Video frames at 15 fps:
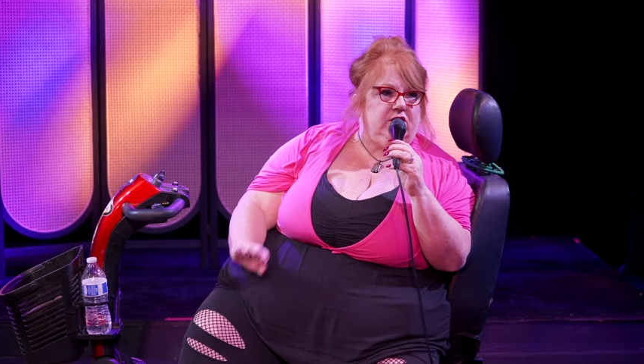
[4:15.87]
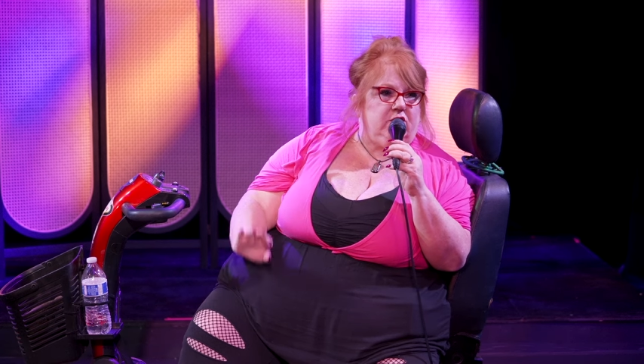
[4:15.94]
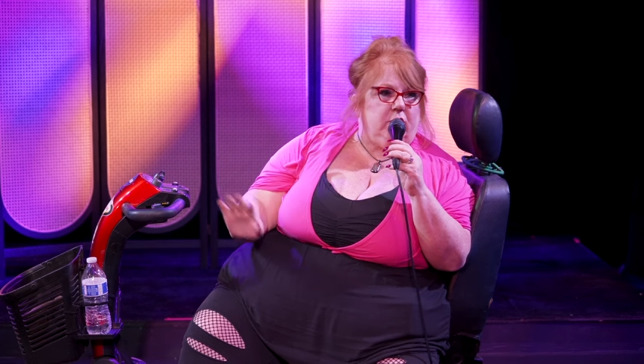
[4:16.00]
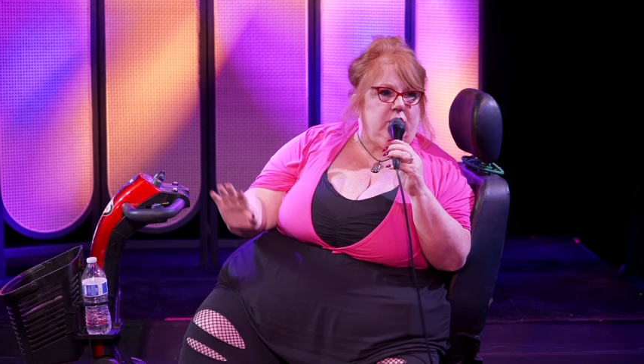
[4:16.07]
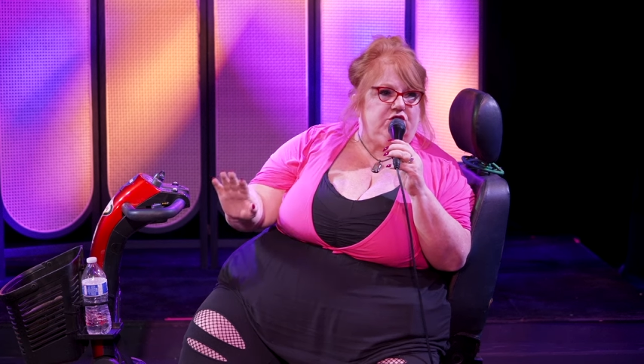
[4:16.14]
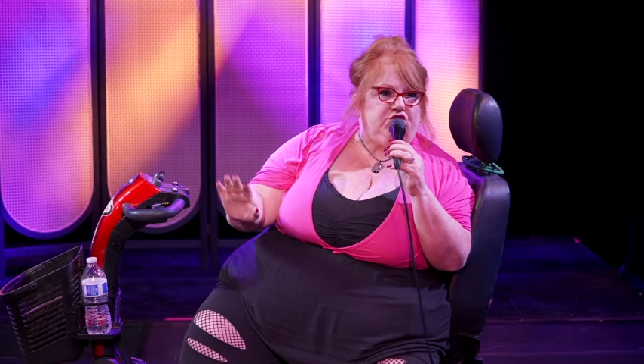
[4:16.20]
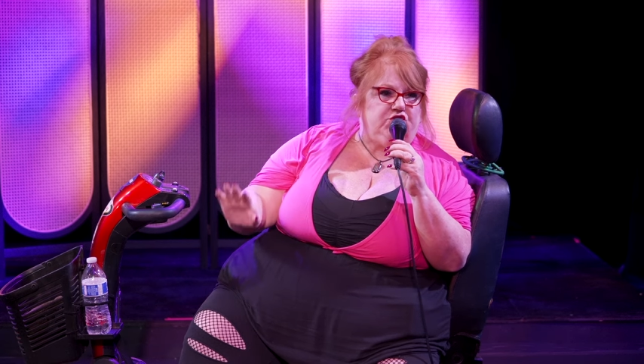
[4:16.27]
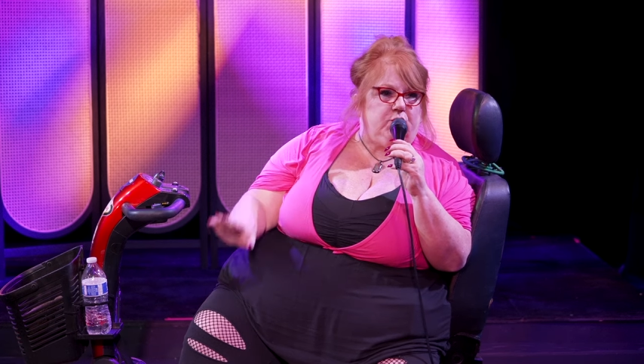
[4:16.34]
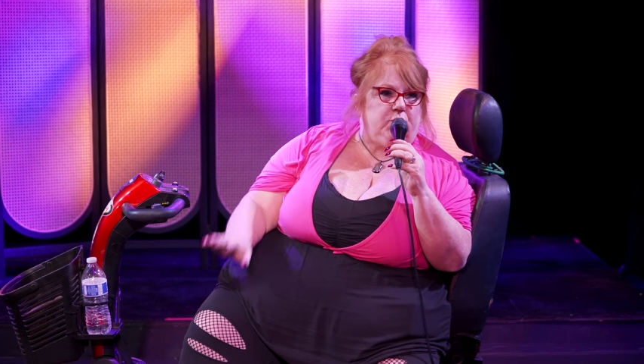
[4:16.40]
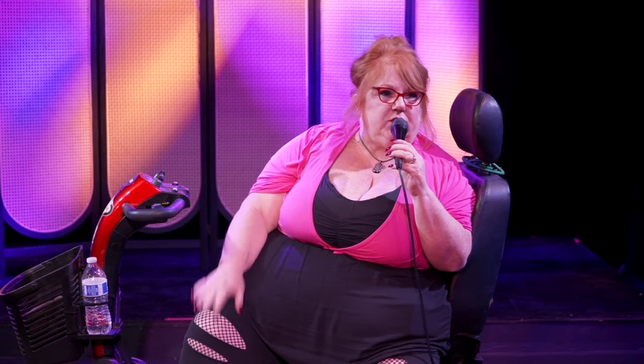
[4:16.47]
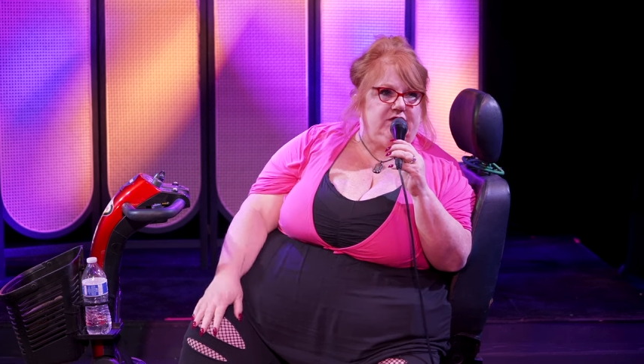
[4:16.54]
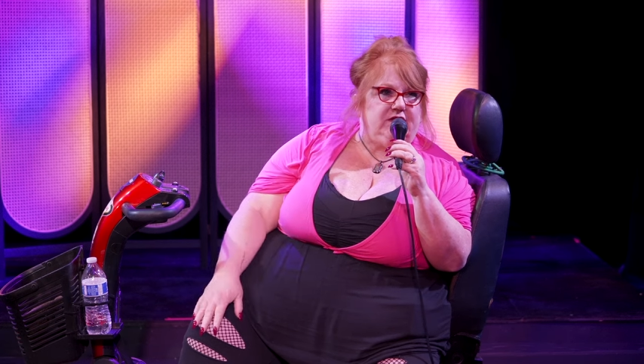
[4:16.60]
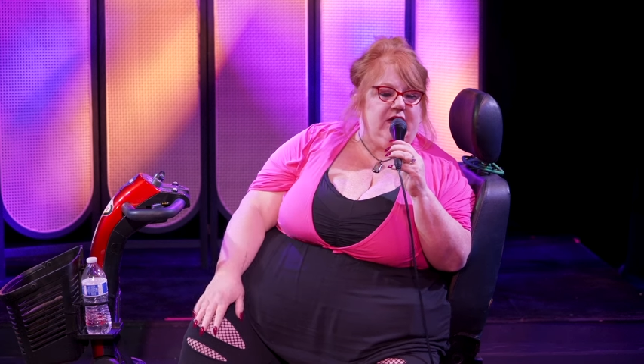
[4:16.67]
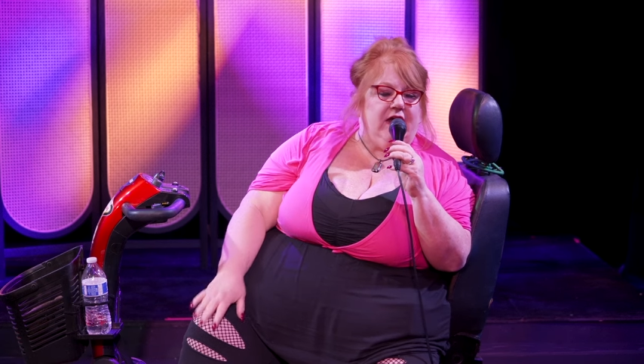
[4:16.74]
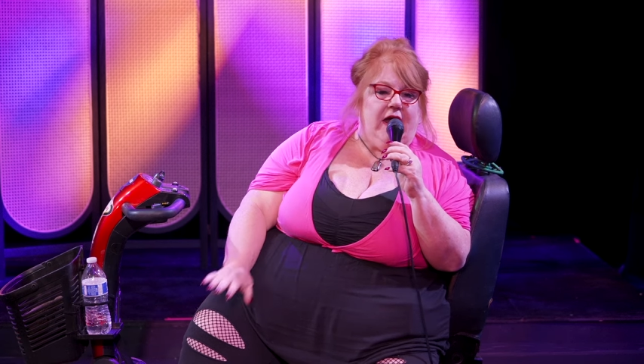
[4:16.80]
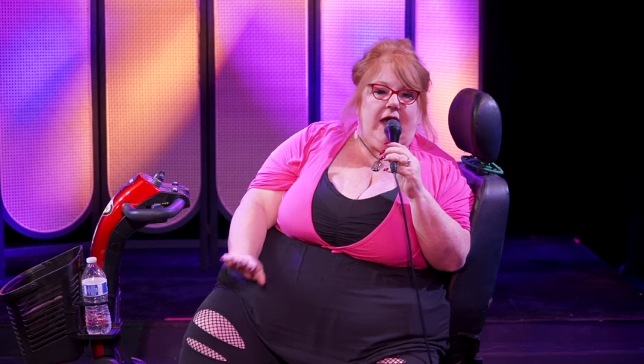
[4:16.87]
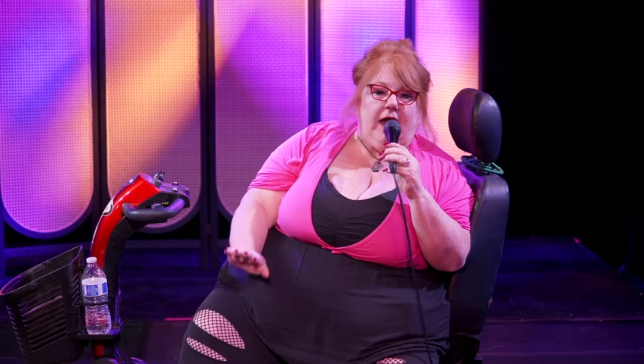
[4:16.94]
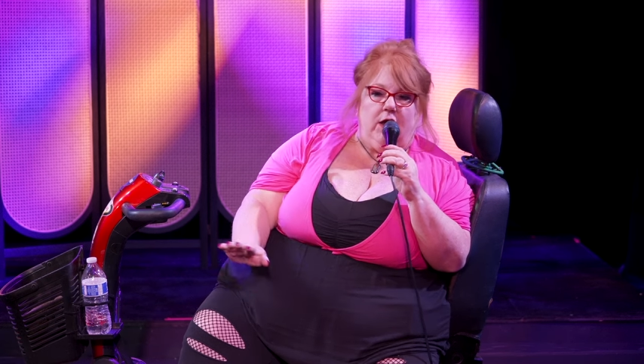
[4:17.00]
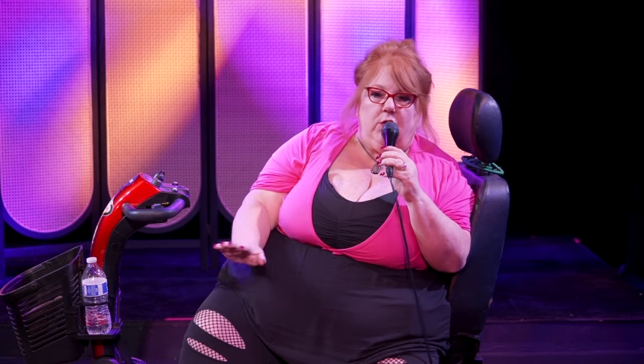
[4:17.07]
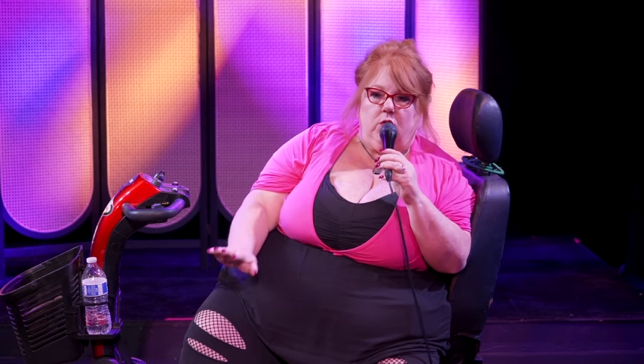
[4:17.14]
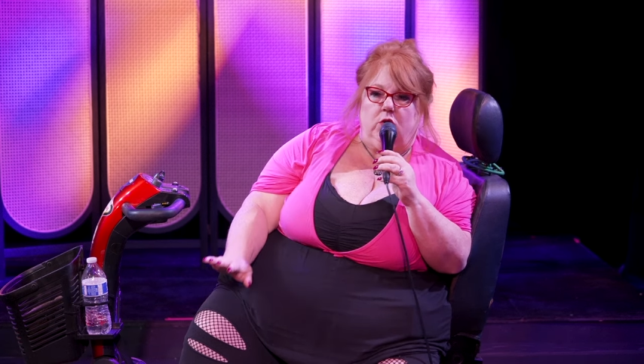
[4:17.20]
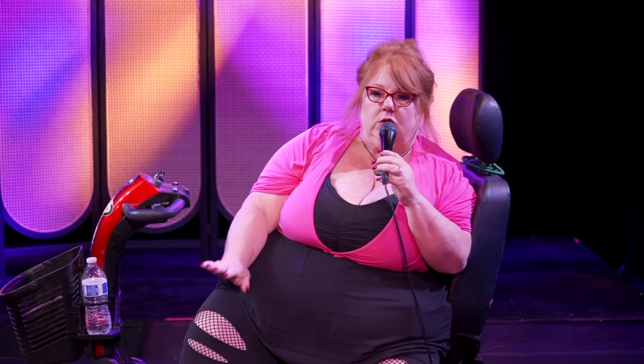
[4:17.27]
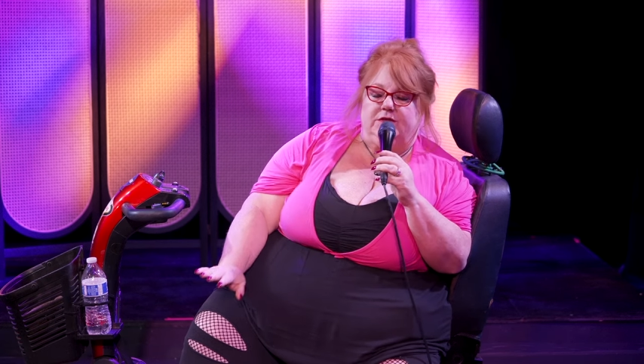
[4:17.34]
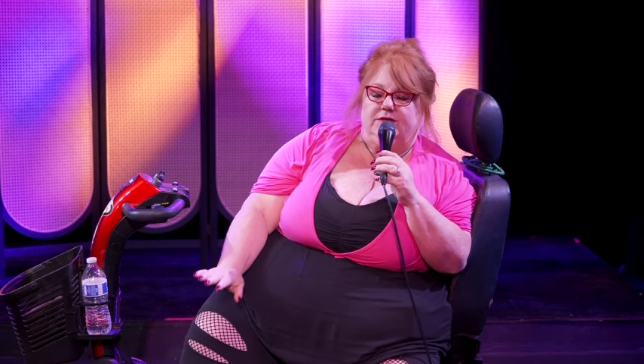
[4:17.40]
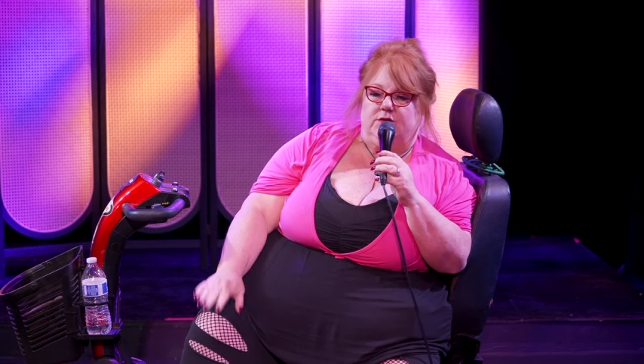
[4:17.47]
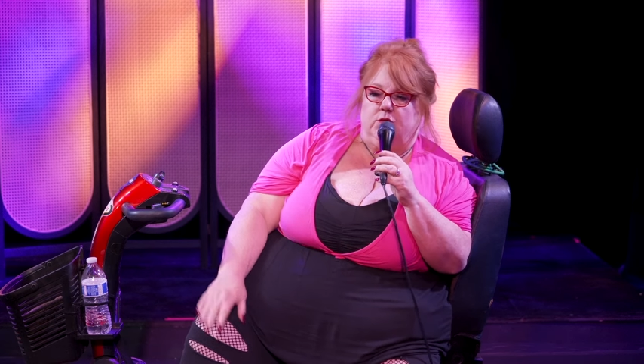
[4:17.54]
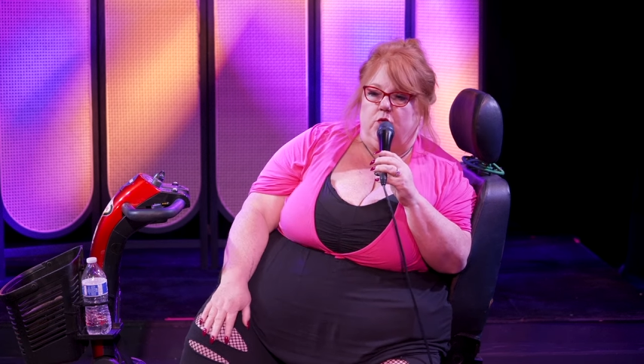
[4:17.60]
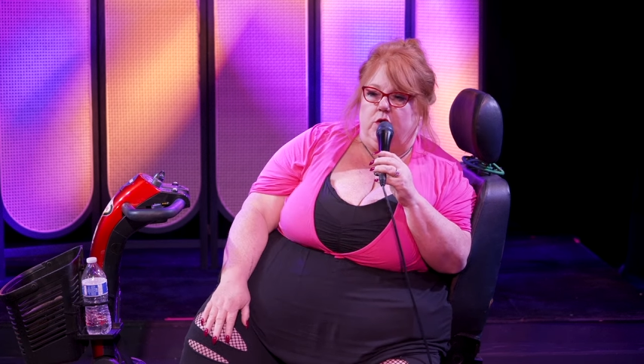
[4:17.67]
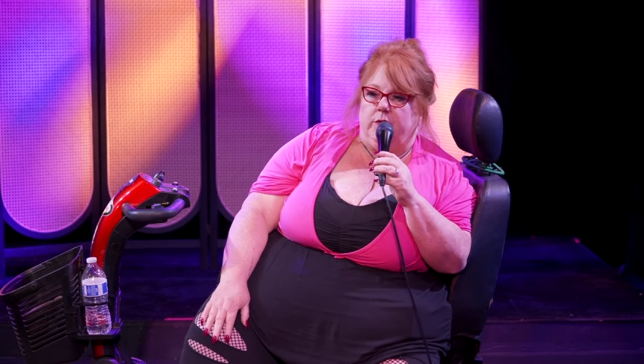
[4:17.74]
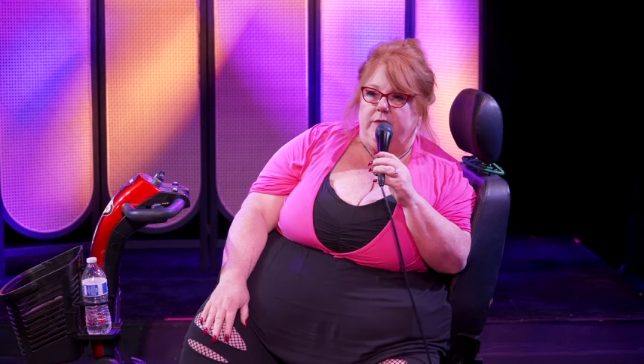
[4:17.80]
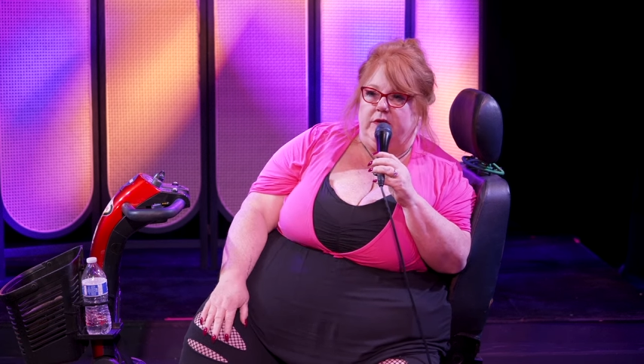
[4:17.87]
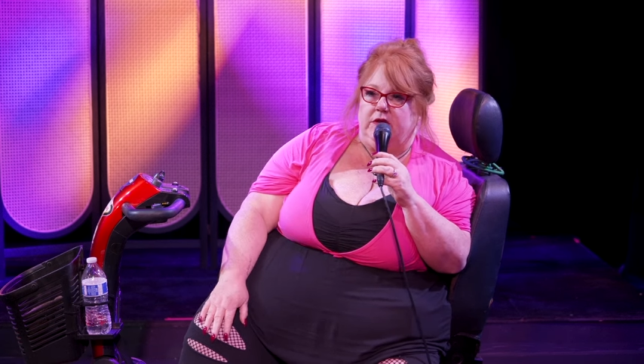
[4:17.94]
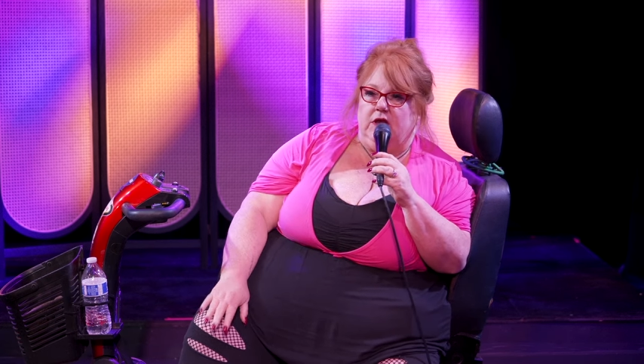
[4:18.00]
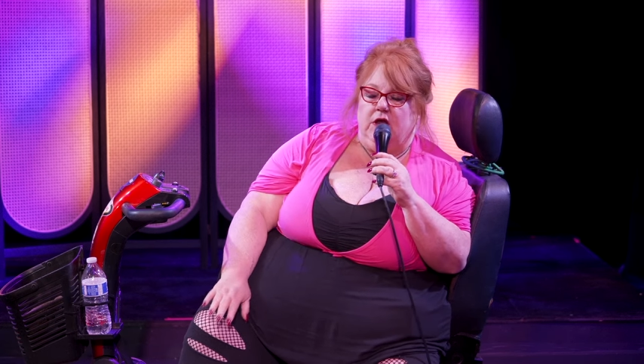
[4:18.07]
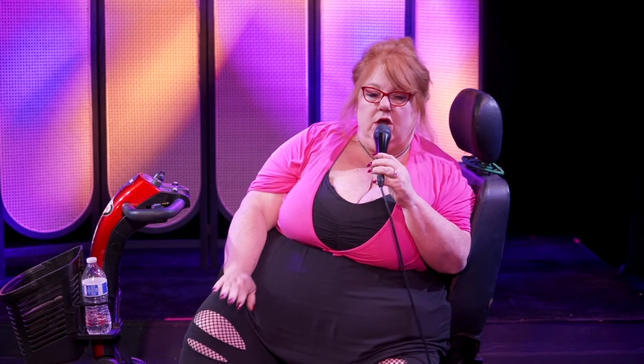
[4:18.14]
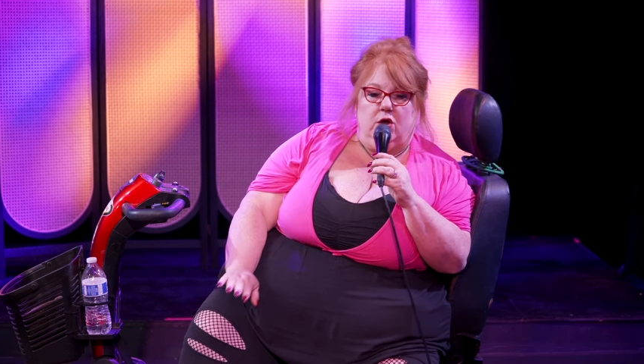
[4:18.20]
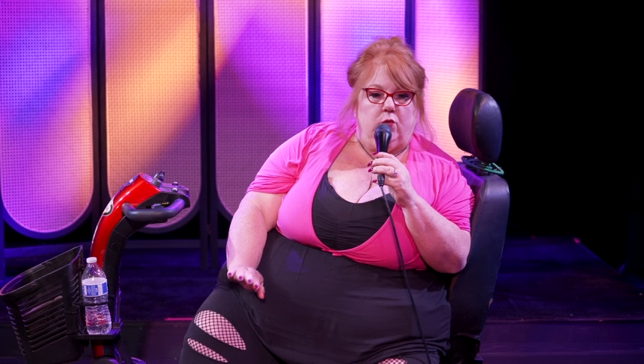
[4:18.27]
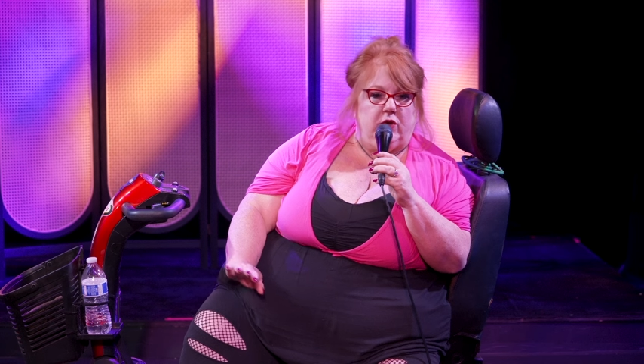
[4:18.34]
The question was, how old is a woman